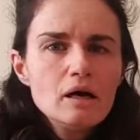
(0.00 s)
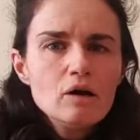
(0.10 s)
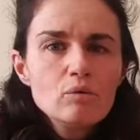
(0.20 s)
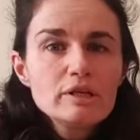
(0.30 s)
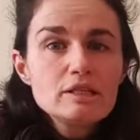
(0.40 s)

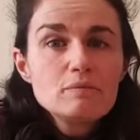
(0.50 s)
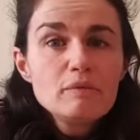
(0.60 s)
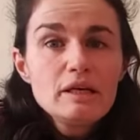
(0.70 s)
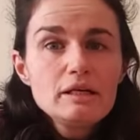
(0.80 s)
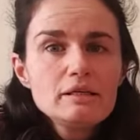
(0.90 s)
which
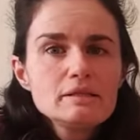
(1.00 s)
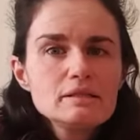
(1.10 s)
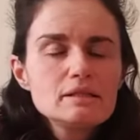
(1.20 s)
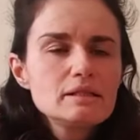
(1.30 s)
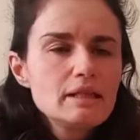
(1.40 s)

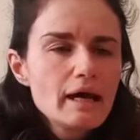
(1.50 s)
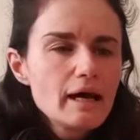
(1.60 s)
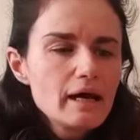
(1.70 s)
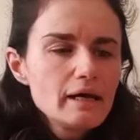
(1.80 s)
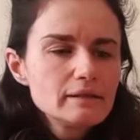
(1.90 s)
means
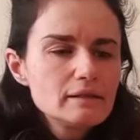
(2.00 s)
that